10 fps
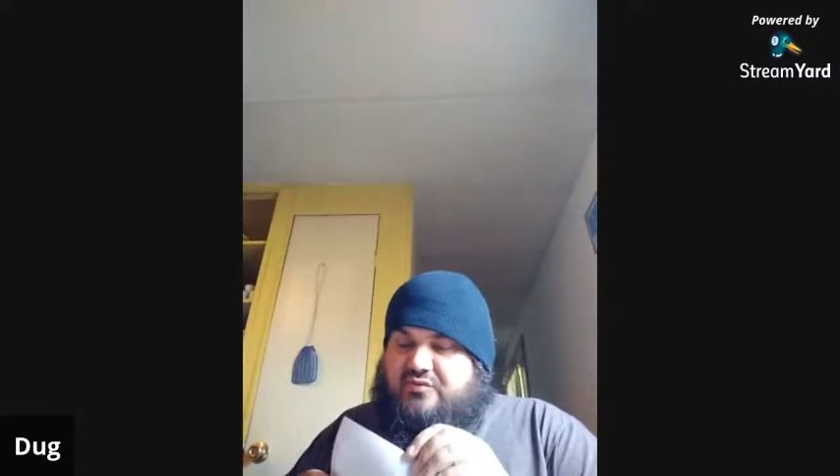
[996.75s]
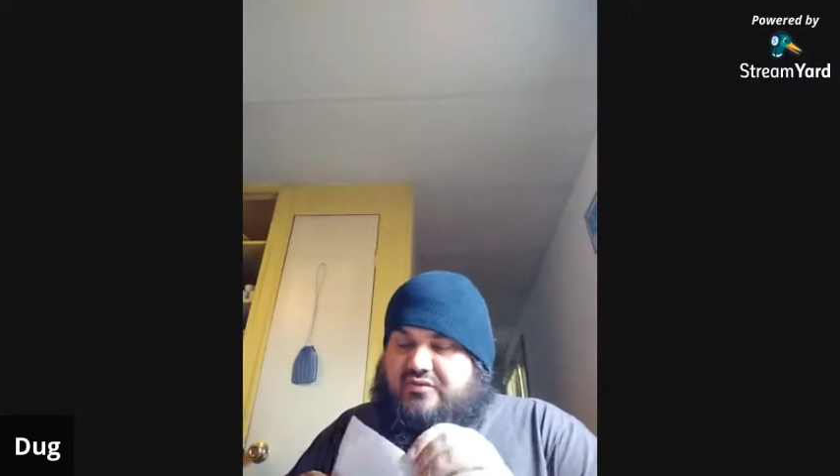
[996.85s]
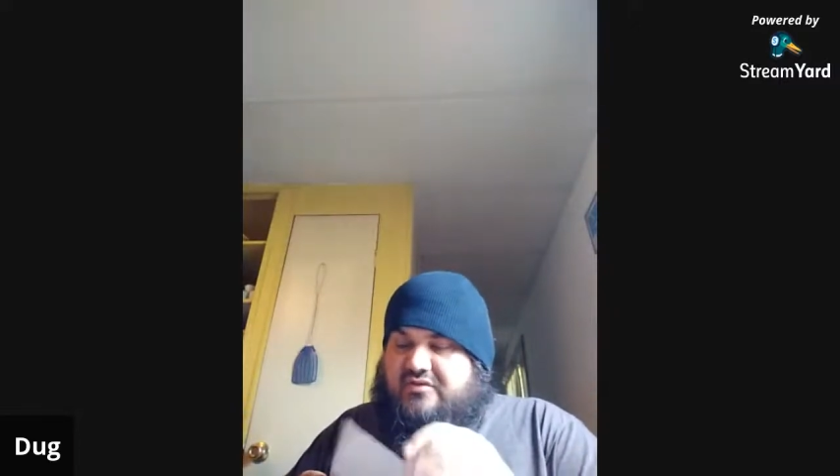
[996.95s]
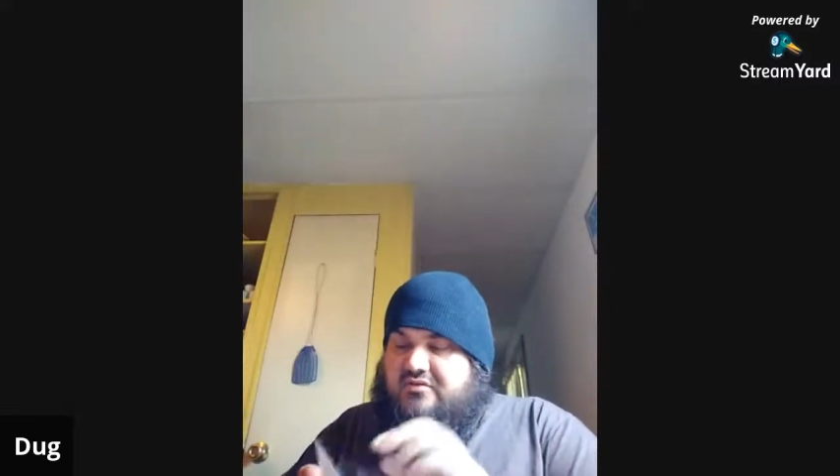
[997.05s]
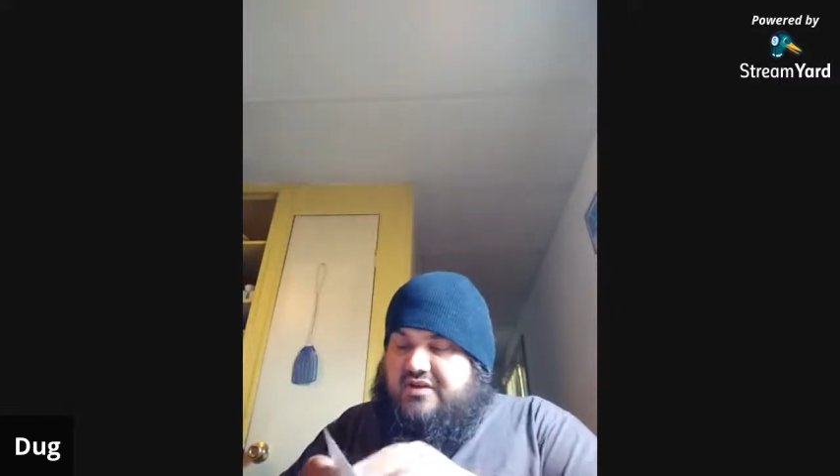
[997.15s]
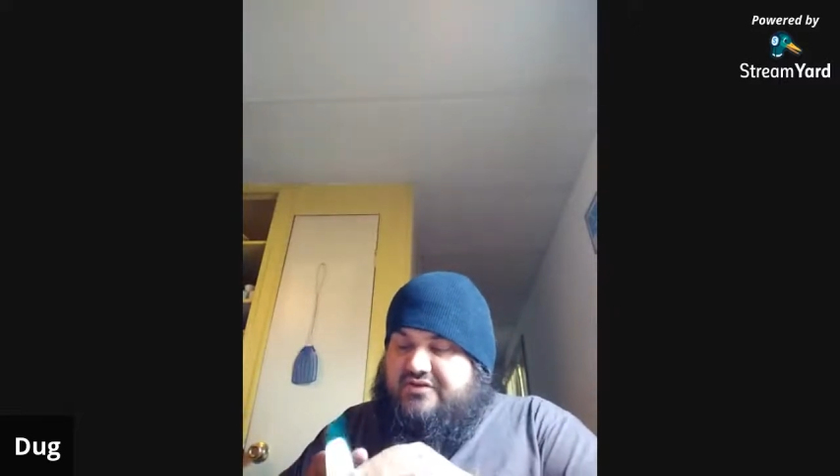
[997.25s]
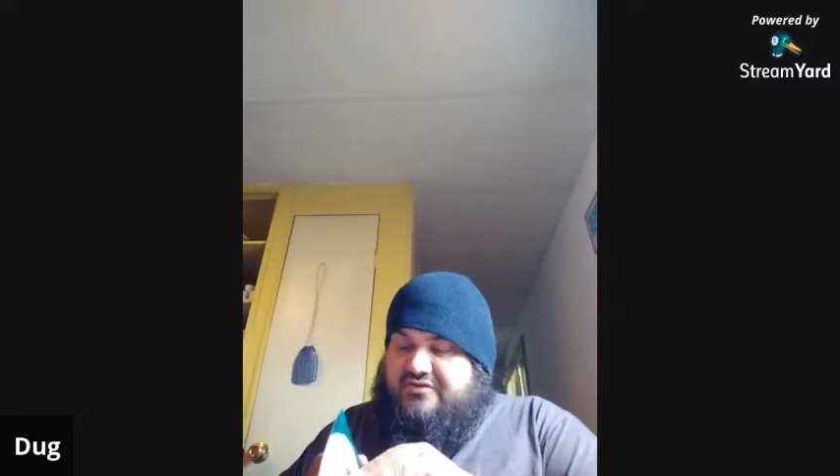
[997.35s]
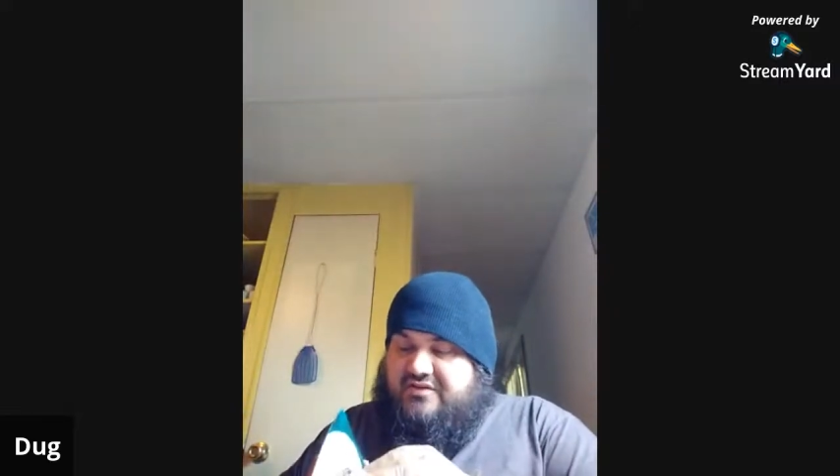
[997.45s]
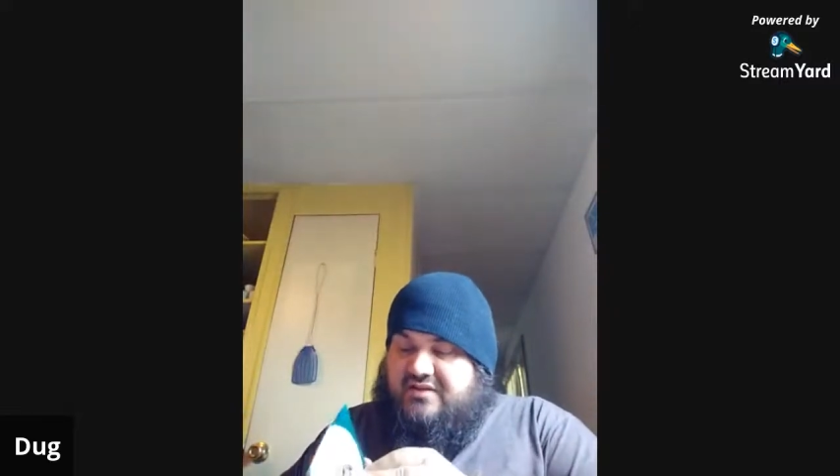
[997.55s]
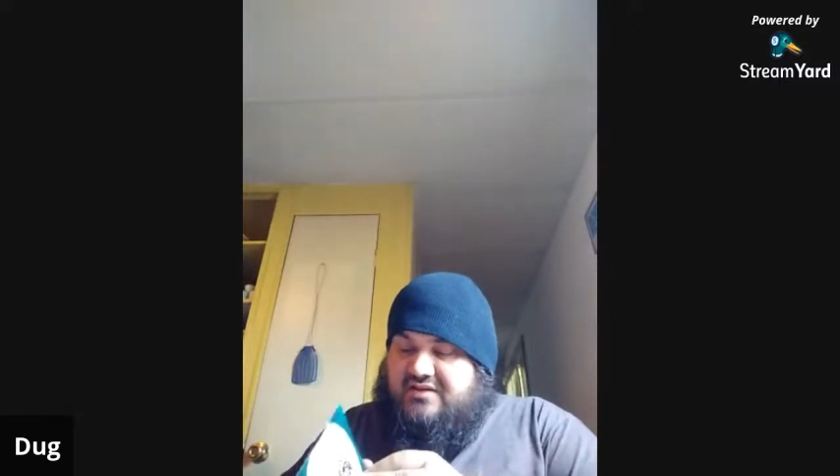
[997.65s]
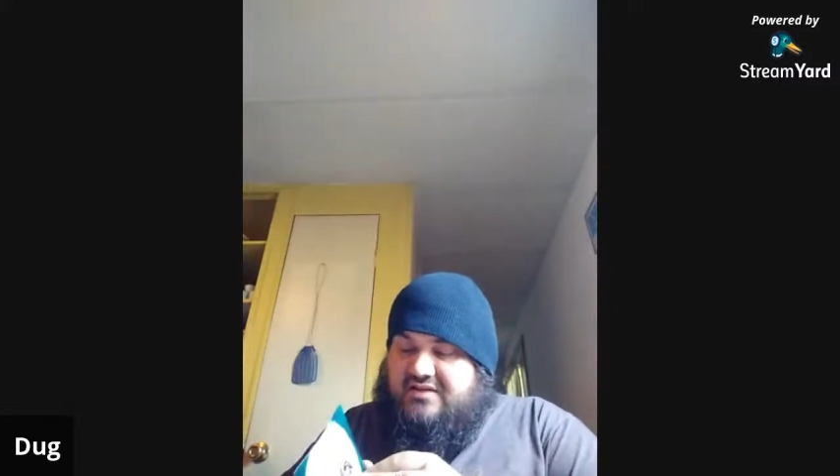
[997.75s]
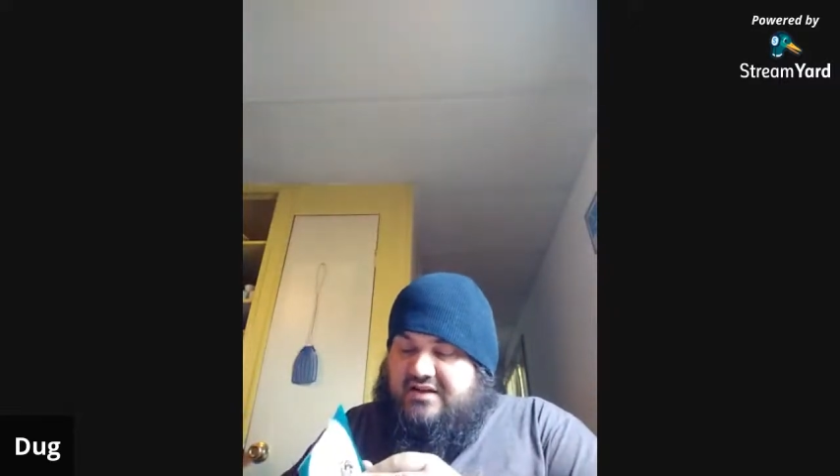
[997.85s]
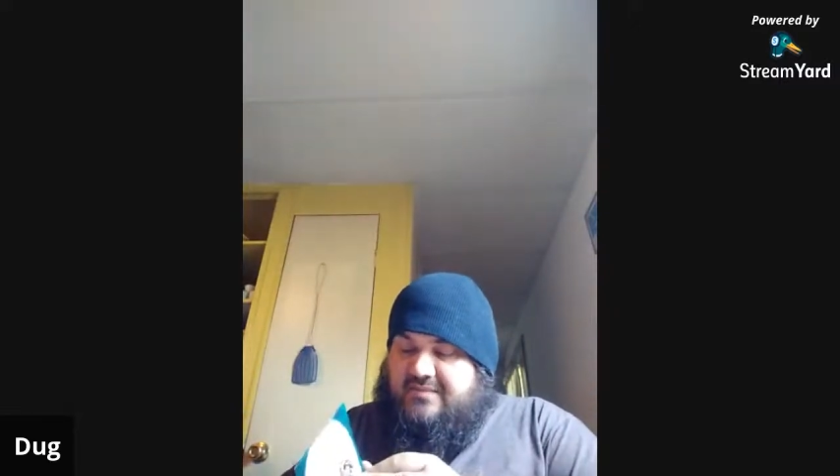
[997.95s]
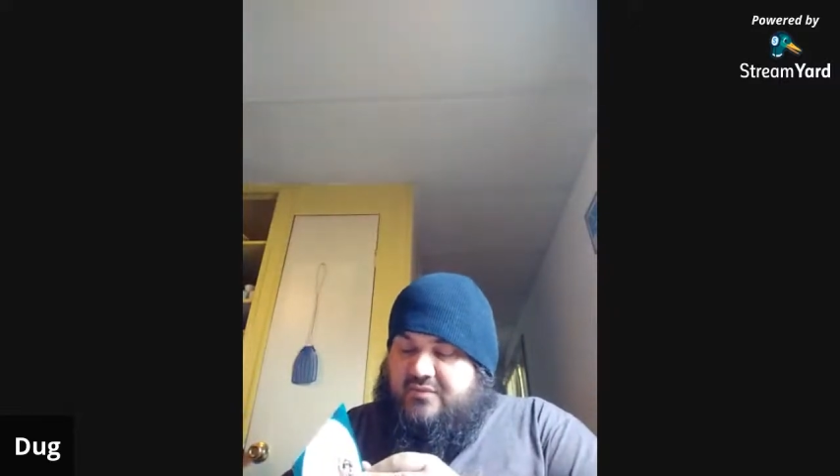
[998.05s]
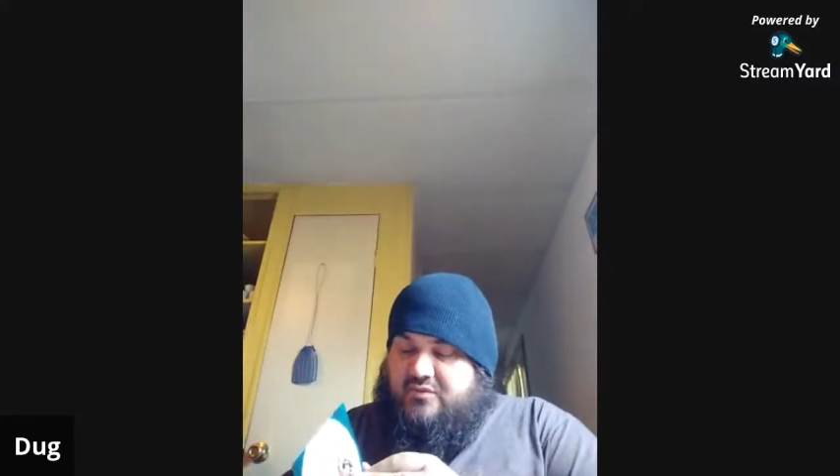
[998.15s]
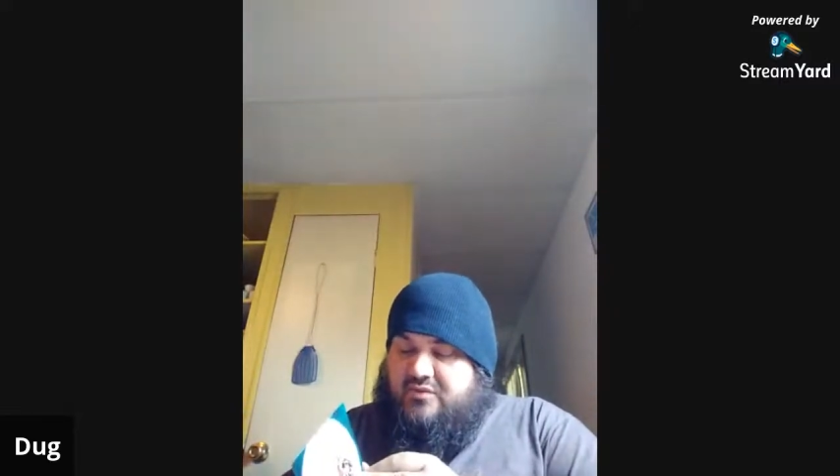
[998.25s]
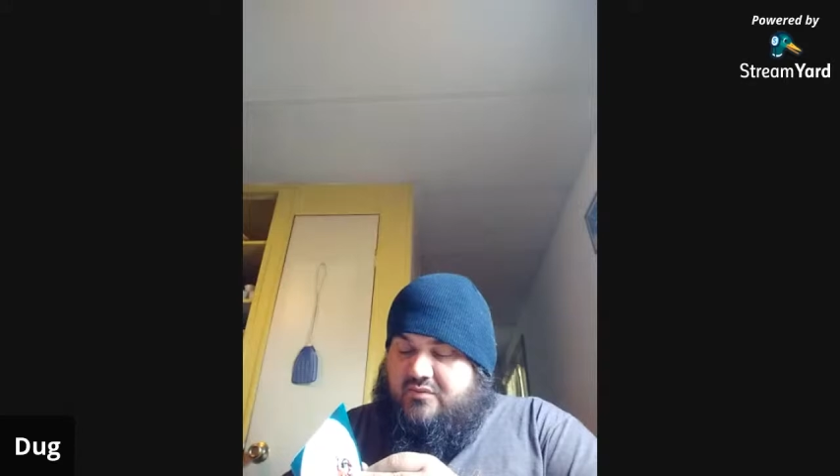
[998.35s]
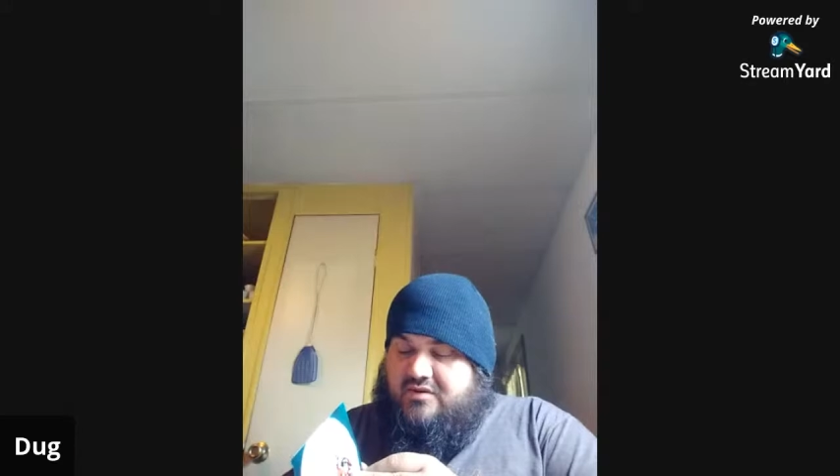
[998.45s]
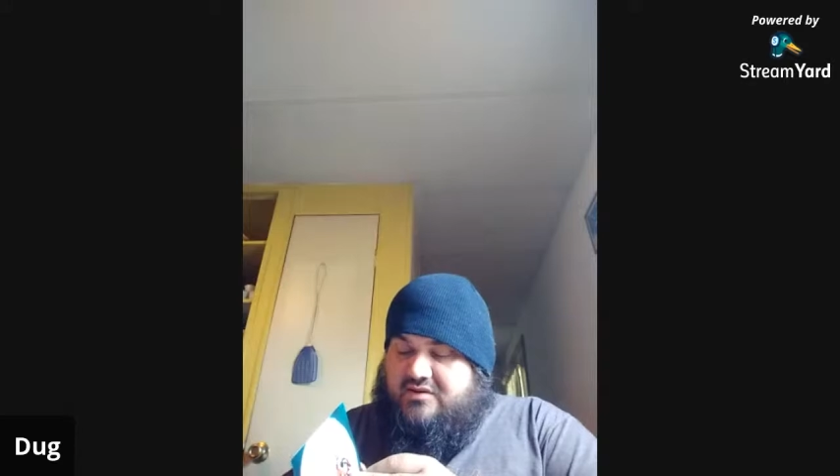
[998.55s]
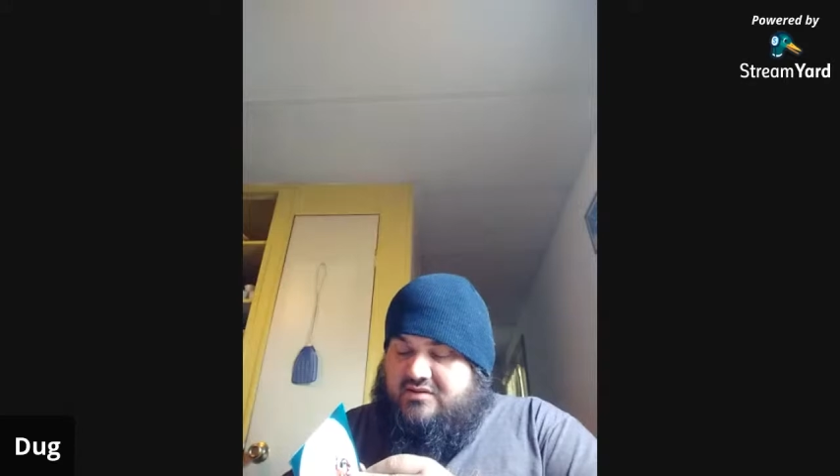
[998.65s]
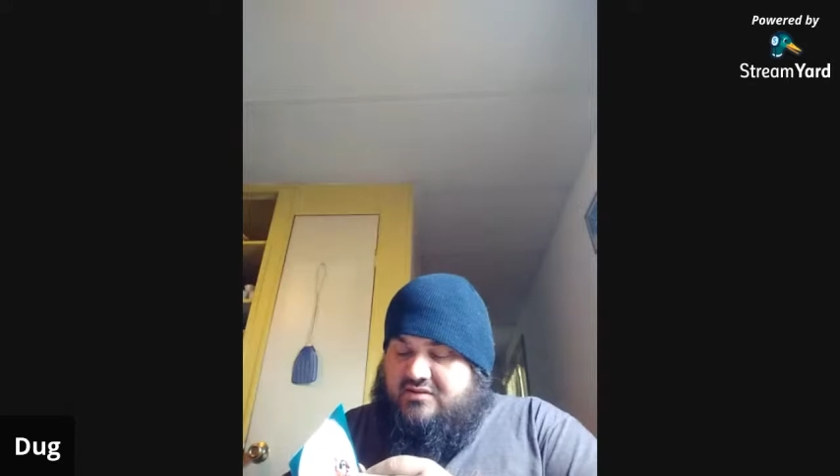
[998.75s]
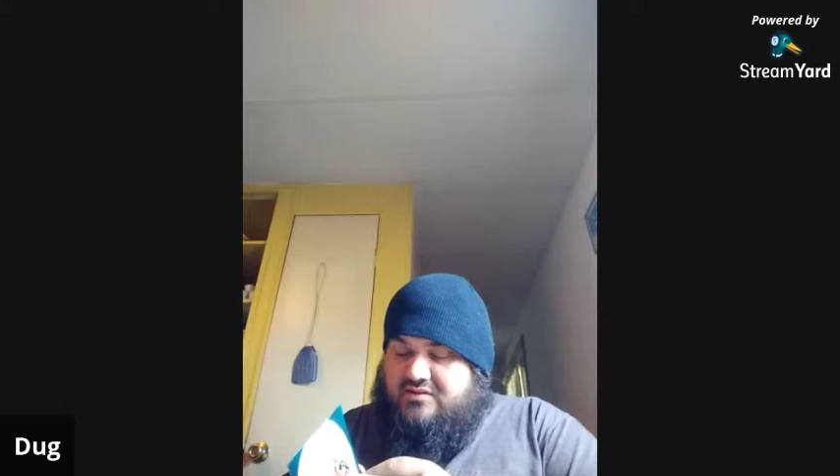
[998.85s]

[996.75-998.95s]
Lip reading: one of the little extra things. I can't remember what it was.